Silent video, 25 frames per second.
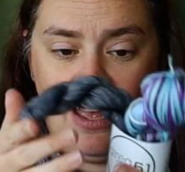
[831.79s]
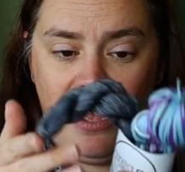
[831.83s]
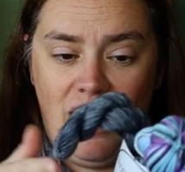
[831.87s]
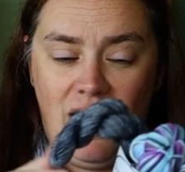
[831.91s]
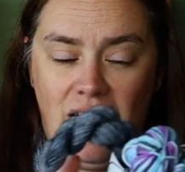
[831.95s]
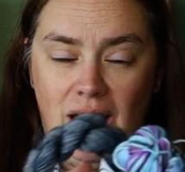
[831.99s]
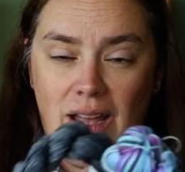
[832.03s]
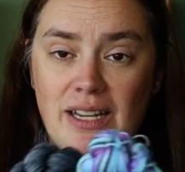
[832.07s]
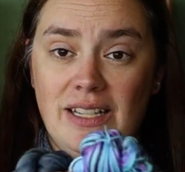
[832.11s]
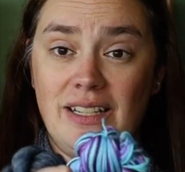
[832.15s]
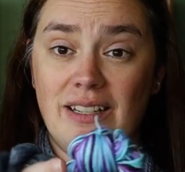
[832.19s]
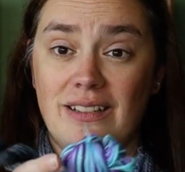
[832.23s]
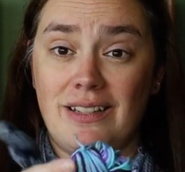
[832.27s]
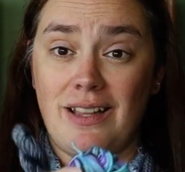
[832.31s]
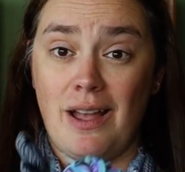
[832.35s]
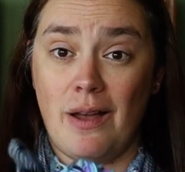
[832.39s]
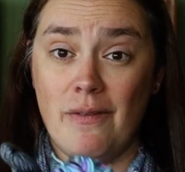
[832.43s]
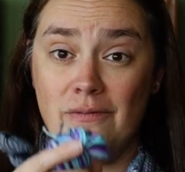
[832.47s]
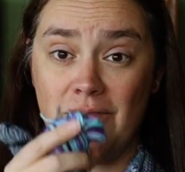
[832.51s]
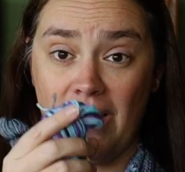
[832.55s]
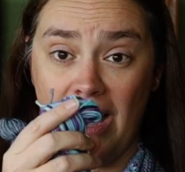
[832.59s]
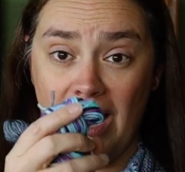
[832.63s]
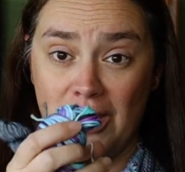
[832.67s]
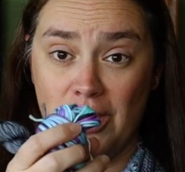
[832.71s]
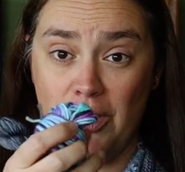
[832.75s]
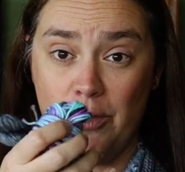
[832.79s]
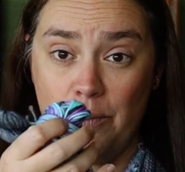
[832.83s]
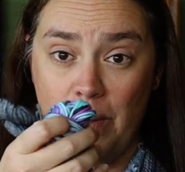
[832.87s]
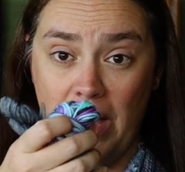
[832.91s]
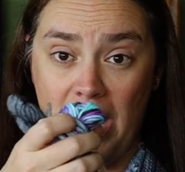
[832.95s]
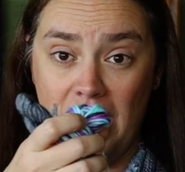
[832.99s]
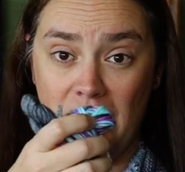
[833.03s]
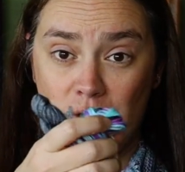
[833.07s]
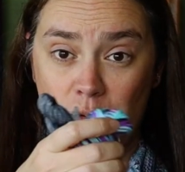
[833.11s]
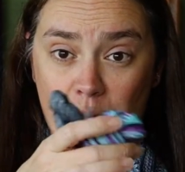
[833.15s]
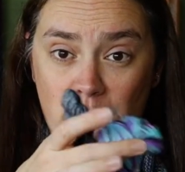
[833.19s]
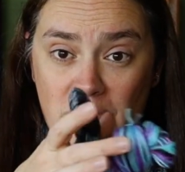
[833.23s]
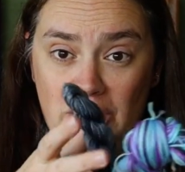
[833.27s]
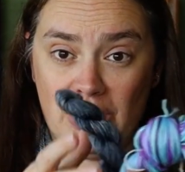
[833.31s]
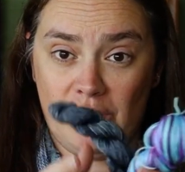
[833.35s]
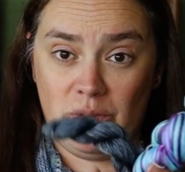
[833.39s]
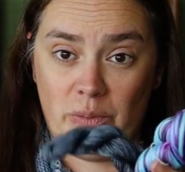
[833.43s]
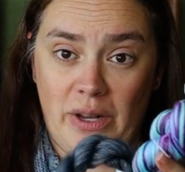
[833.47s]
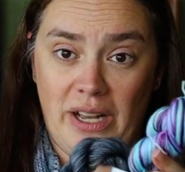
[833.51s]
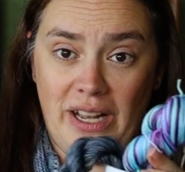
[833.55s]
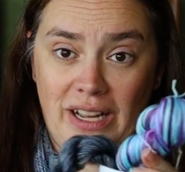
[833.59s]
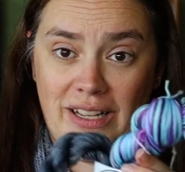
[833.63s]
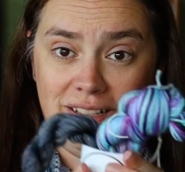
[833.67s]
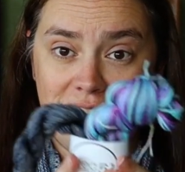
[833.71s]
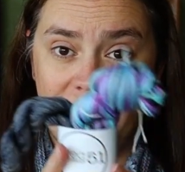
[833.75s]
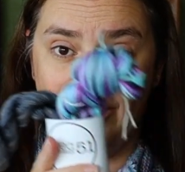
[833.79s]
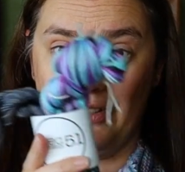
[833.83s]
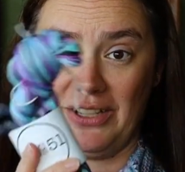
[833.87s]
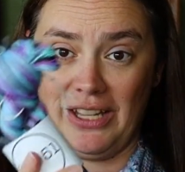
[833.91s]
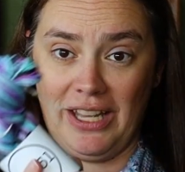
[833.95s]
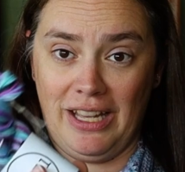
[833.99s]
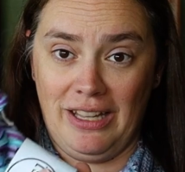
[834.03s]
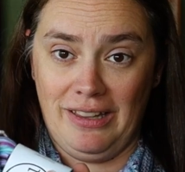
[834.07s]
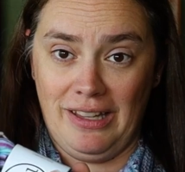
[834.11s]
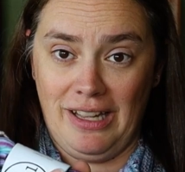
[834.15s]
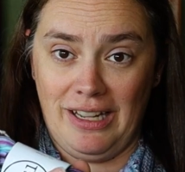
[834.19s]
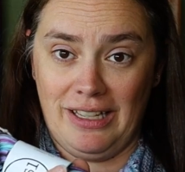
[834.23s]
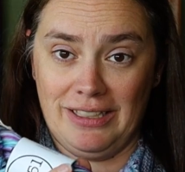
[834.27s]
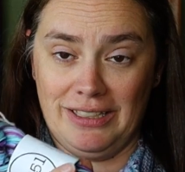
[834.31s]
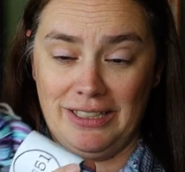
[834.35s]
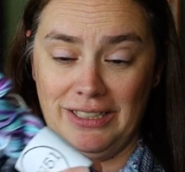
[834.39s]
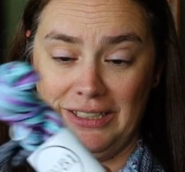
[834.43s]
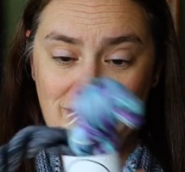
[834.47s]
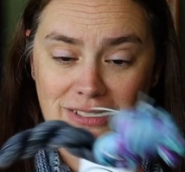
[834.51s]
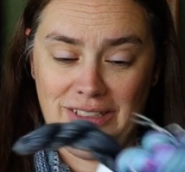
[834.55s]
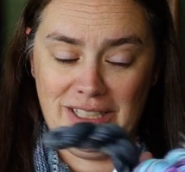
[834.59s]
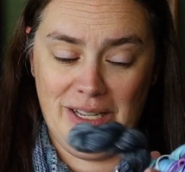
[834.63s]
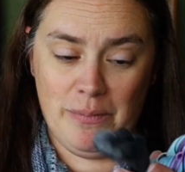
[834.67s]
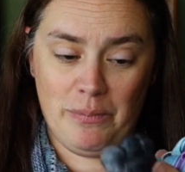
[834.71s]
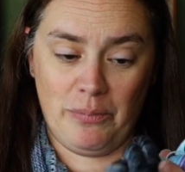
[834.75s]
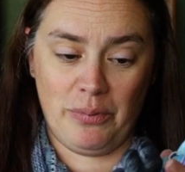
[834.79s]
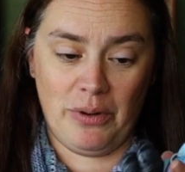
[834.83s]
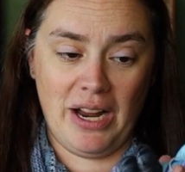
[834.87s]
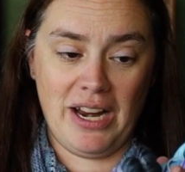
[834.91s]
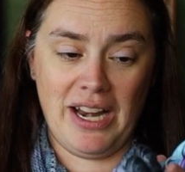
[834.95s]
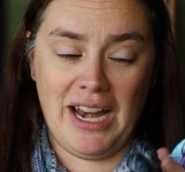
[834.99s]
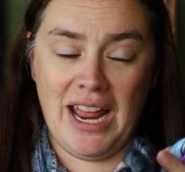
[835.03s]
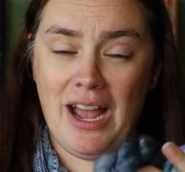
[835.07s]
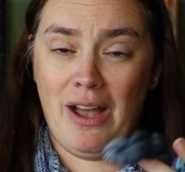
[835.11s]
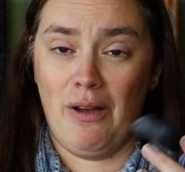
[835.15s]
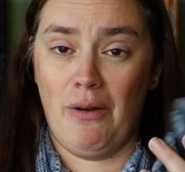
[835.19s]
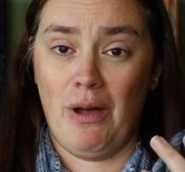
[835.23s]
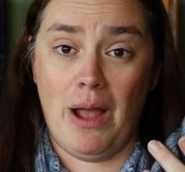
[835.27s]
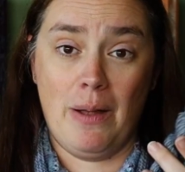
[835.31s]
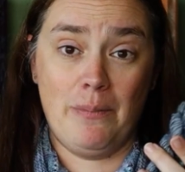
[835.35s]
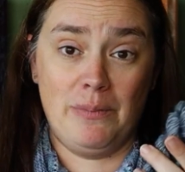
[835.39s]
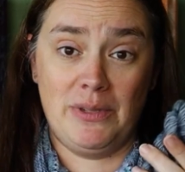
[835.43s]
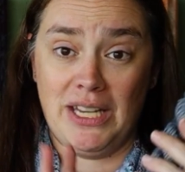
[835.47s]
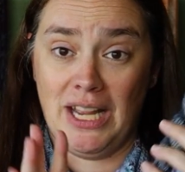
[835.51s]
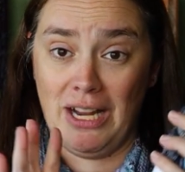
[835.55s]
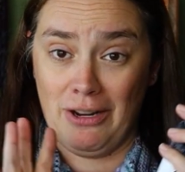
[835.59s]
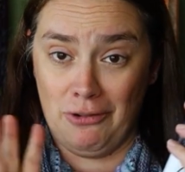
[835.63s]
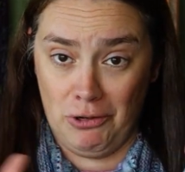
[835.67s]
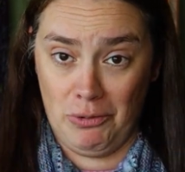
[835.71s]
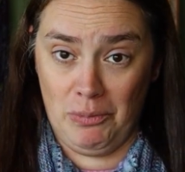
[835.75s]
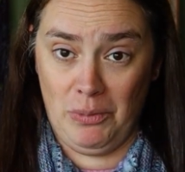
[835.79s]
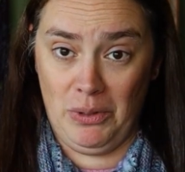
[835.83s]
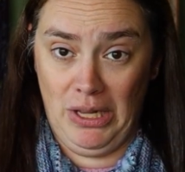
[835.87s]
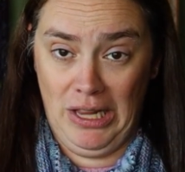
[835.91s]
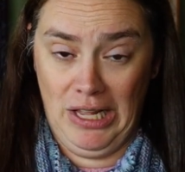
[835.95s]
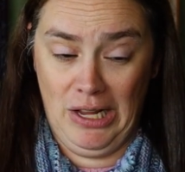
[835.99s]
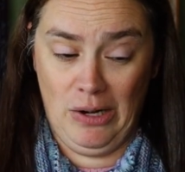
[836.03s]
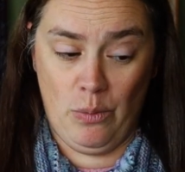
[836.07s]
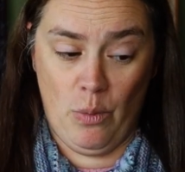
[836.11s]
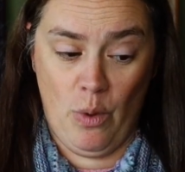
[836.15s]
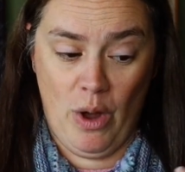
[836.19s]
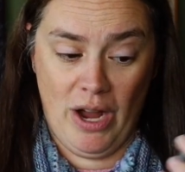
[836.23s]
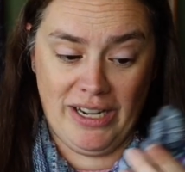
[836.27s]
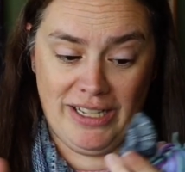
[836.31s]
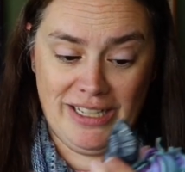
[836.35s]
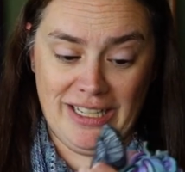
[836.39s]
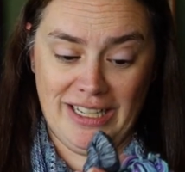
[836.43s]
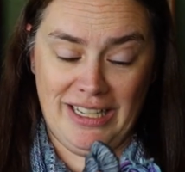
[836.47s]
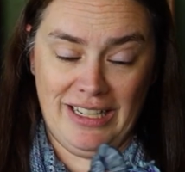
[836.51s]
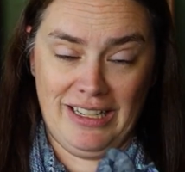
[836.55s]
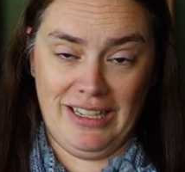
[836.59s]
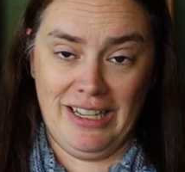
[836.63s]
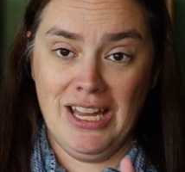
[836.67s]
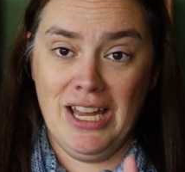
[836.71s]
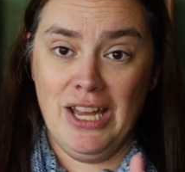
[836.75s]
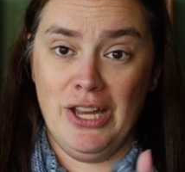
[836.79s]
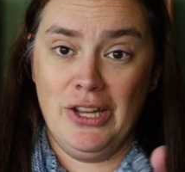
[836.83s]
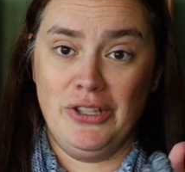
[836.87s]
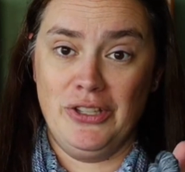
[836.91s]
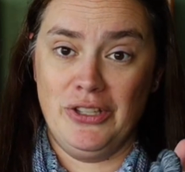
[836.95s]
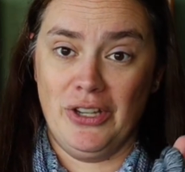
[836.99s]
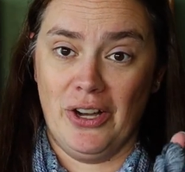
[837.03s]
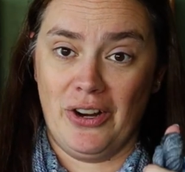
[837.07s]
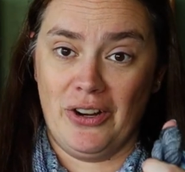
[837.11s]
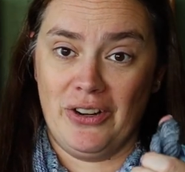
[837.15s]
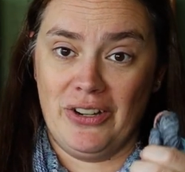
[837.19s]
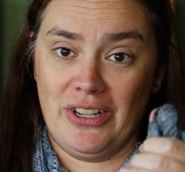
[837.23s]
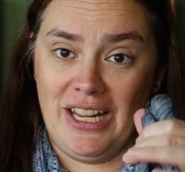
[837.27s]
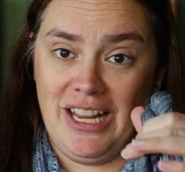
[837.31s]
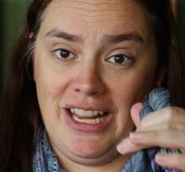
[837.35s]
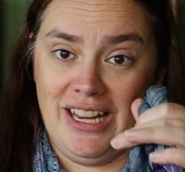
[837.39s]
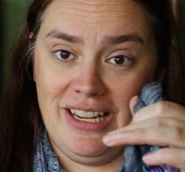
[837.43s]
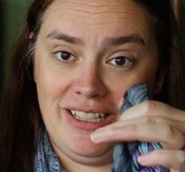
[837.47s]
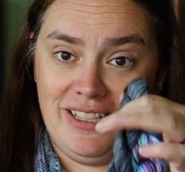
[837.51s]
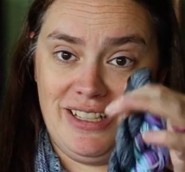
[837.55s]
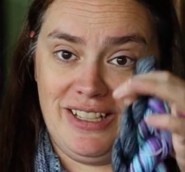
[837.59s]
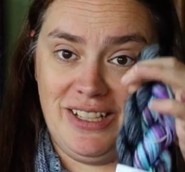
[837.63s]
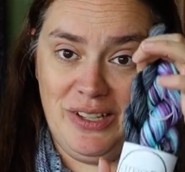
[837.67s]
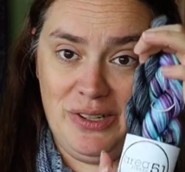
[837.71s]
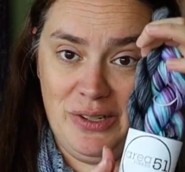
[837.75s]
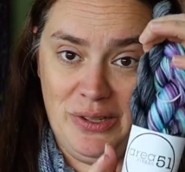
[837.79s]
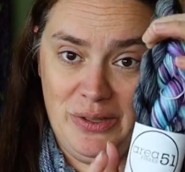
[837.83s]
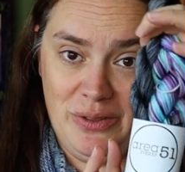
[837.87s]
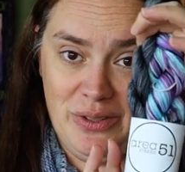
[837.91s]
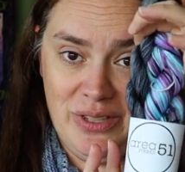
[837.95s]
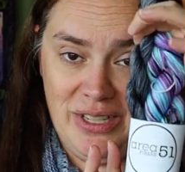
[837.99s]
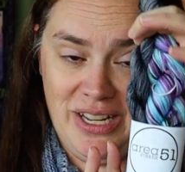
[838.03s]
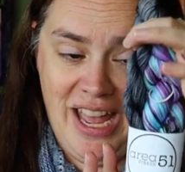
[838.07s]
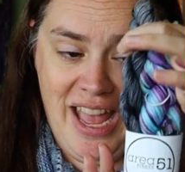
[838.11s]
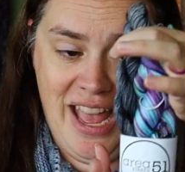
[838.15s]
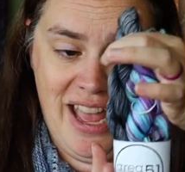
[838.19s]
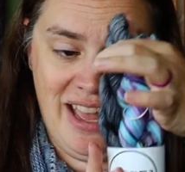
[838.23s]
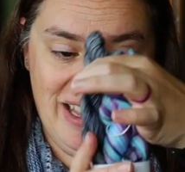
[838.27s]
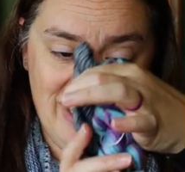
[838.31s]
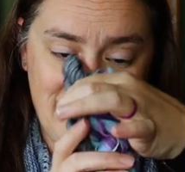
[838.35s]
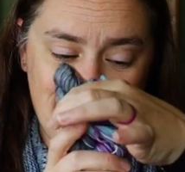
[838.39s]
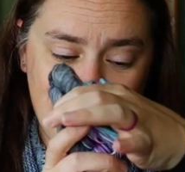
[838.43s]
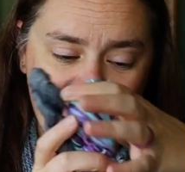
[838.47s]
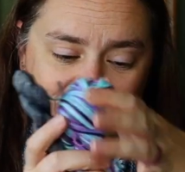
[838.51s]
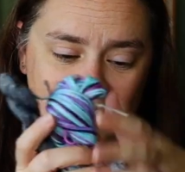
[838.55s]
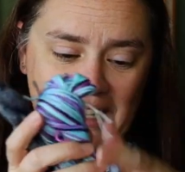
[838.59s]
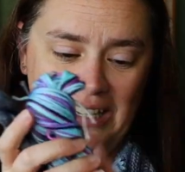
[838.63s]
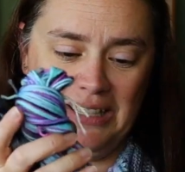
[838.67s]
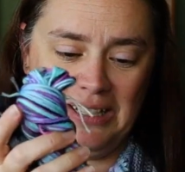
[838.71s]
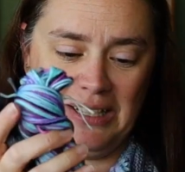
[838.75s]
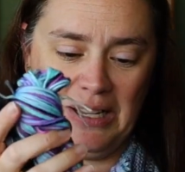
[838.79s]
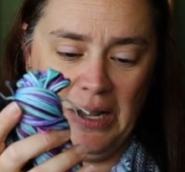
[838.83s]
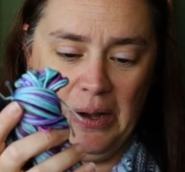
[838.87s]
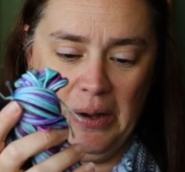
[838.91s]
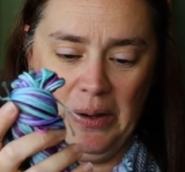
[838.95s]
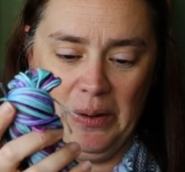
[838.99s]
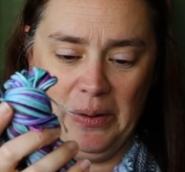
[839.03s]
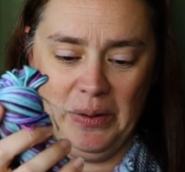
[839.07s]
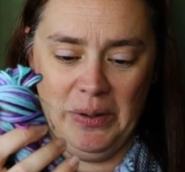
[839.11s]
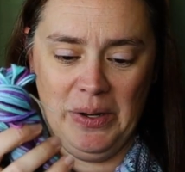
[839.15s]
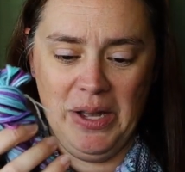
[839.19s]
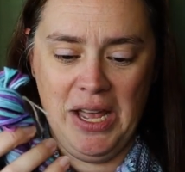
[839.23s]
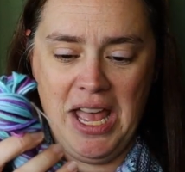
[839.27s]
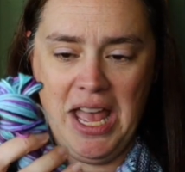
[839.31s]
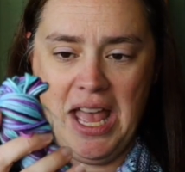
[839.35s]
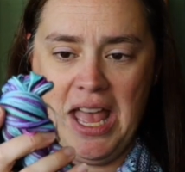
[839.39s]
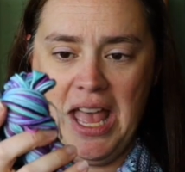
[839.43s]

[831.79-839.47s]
It does come vacuum packed, which is why it's looking like a little limp right now. I'm terrible at winding yarn into hanks, so